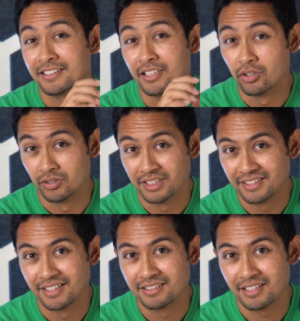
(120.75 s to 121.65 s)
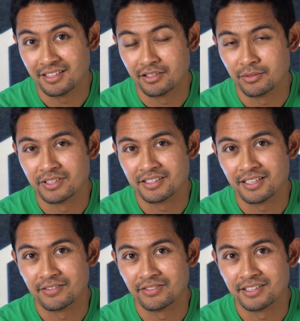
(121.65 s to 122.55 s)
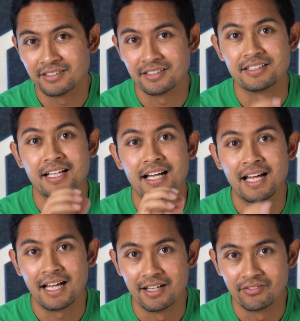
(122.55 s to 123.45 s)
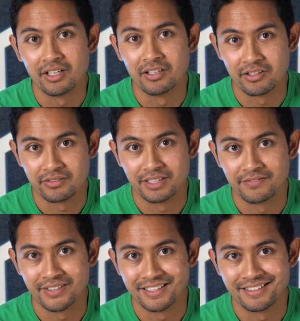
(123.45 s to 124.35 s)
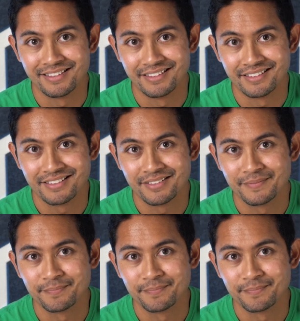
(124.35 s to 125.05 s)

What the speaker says: the only lens out of the ones that I've listed that have all three of these things.